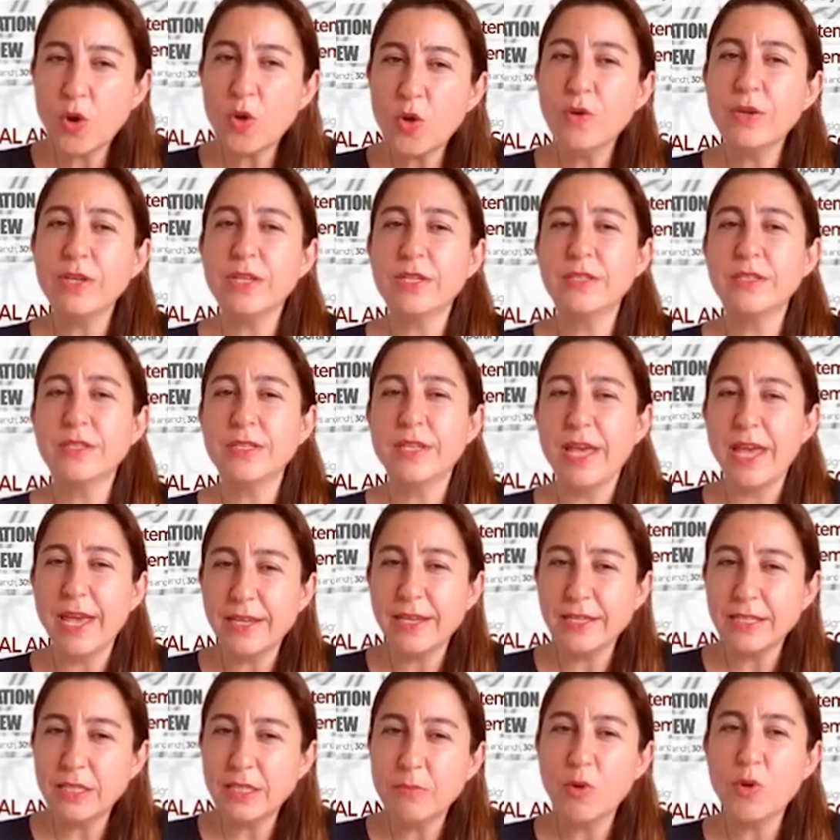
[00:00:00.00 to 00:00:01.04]
current
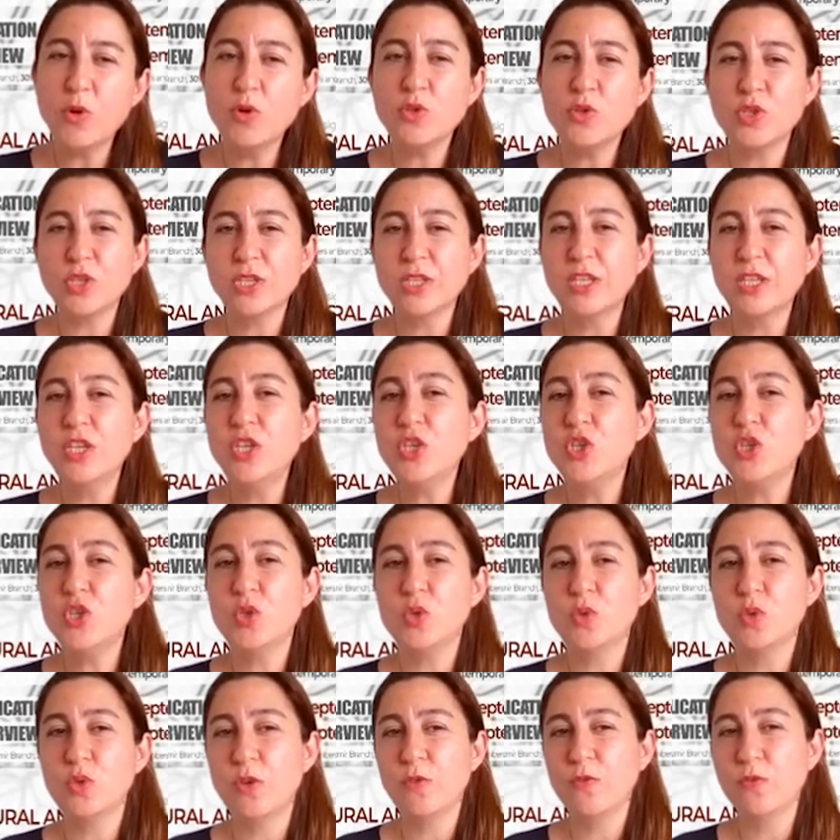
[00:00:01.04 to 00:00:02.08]
and emerging
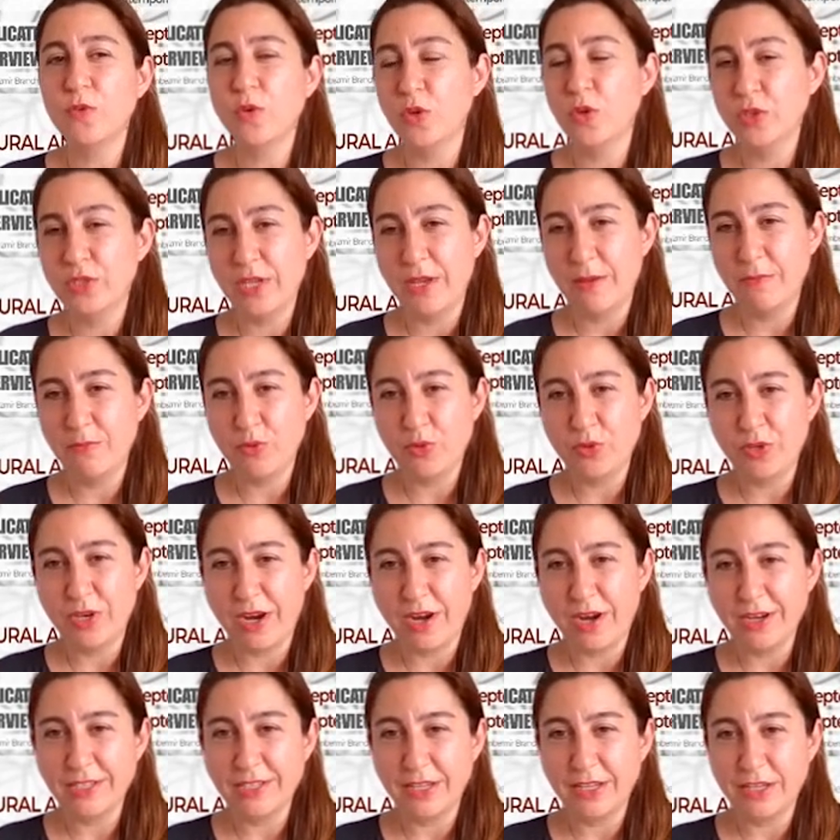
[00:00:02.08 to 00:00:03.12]
issues of contemporary
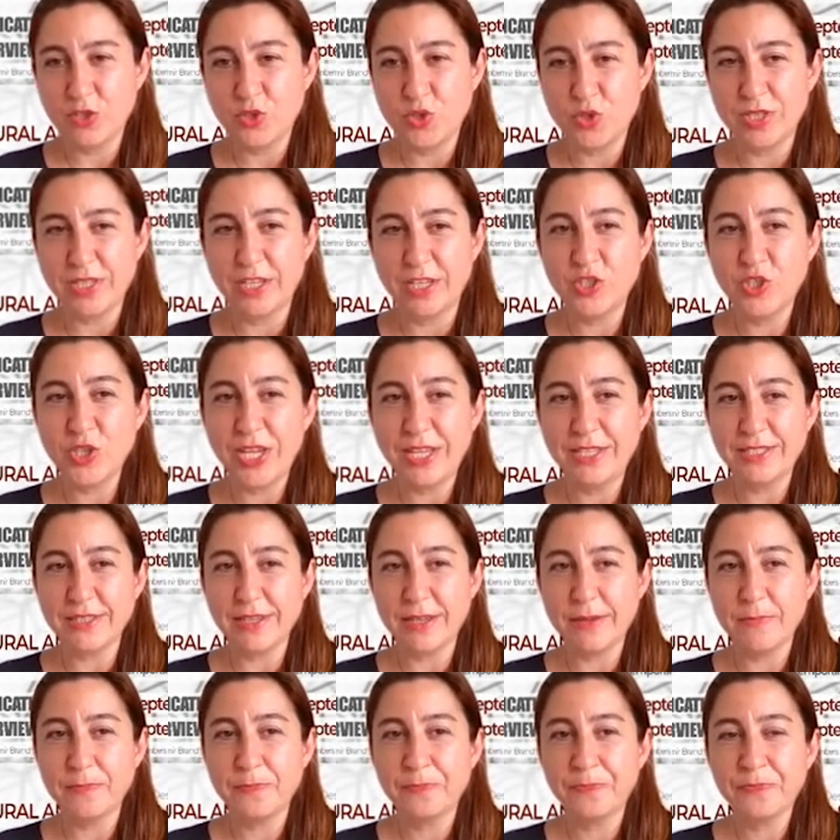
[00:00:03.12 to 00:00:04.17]
architectural agenda,
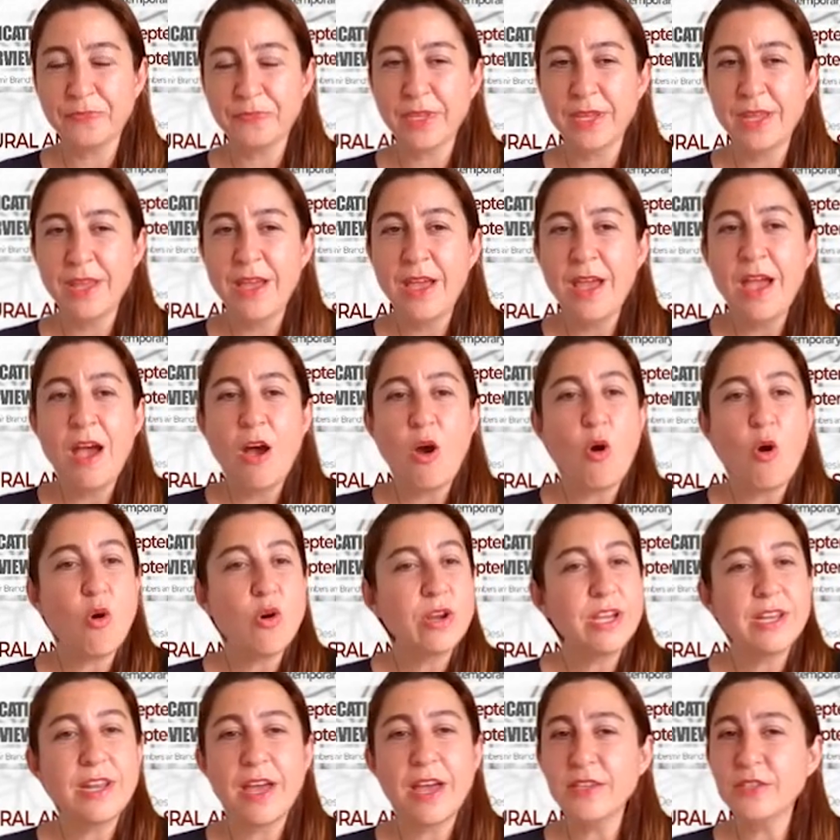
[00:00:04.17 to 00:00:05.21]

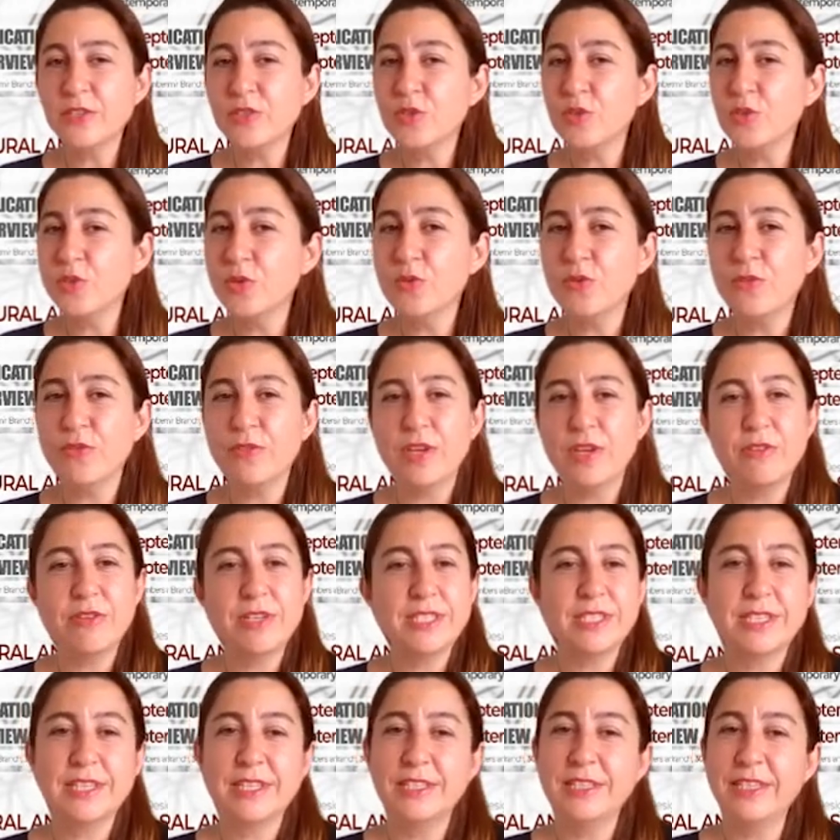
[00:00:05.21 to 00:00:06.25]
organized through
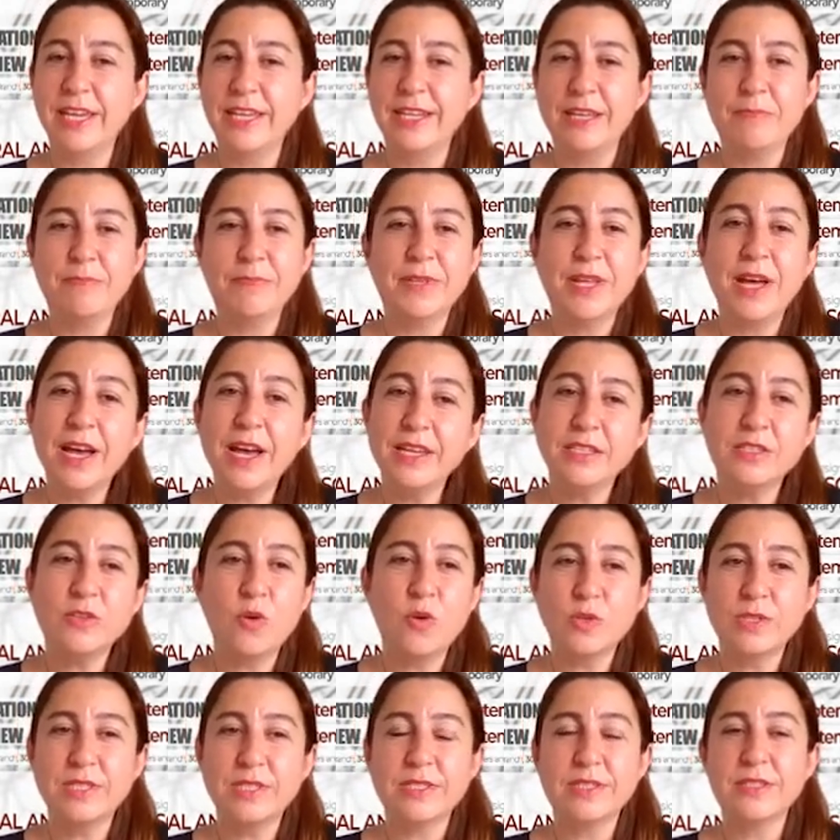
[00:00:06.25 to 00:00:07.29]
theoretical and applied
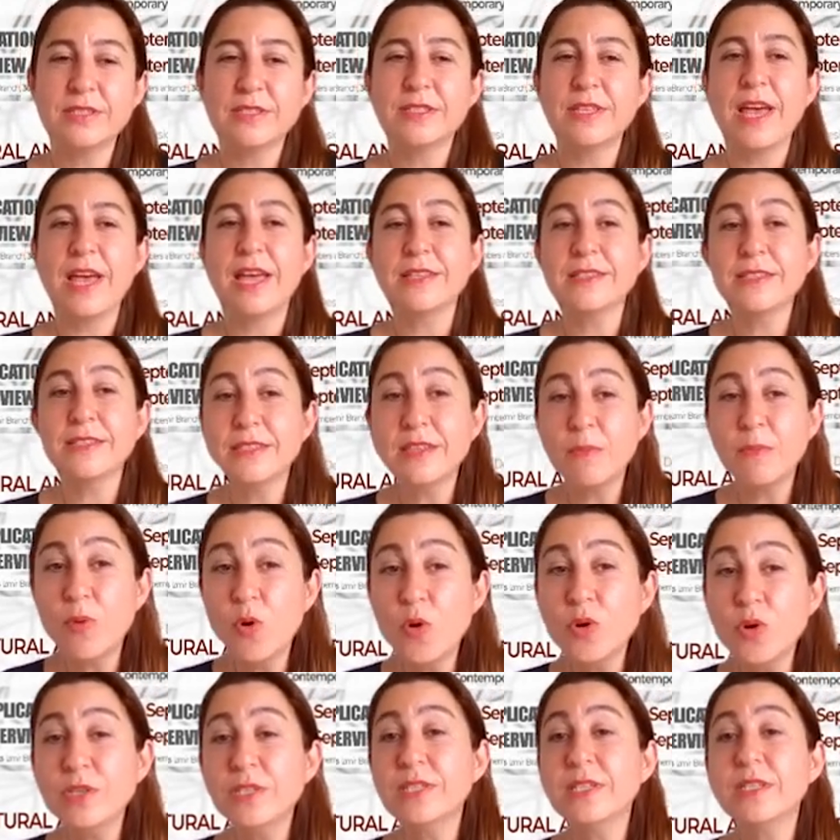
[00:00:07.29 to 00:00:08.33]
courses and
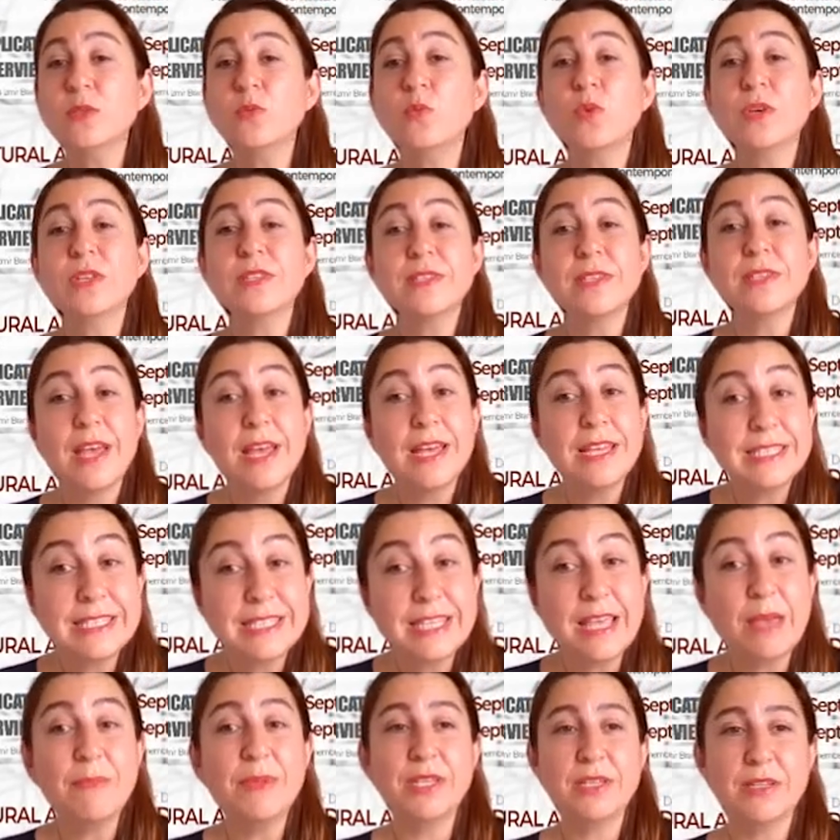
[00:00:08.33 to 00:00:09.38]
supported with
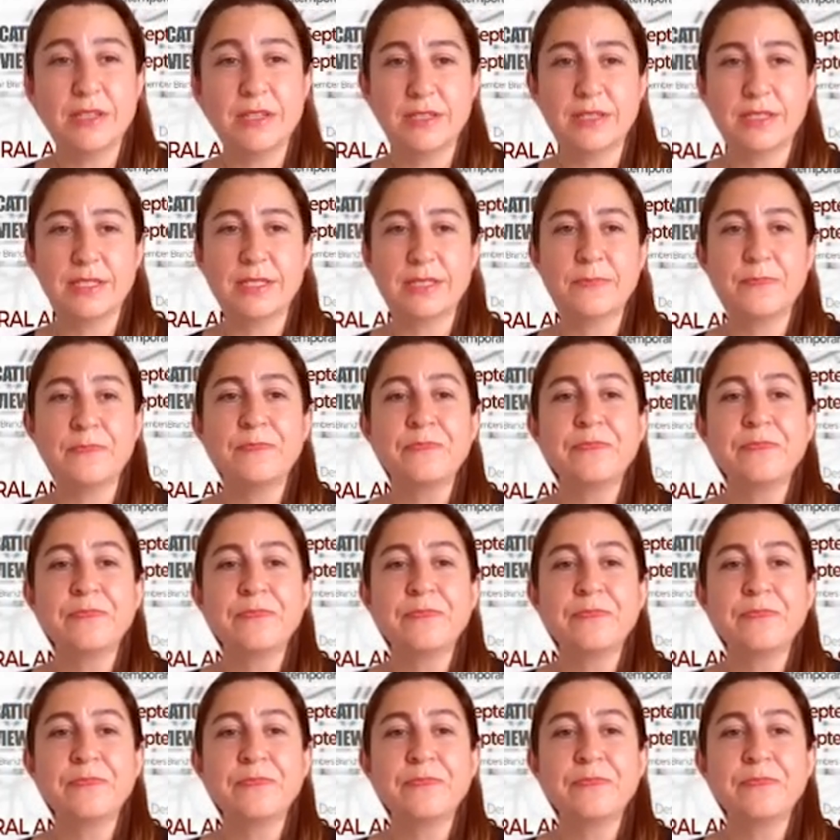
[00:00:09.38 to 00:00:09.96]
seminars